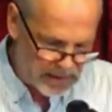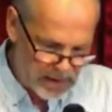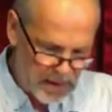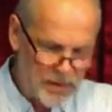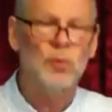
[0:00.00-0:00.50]

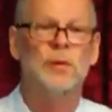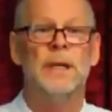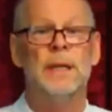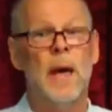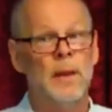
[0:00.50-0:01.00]
there was
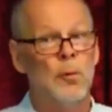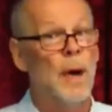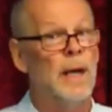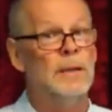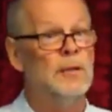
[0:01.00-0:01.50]
another
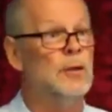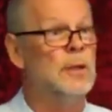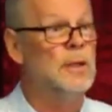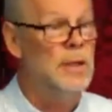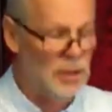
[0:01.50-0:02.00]
way to
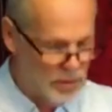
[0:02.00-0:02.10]
continue.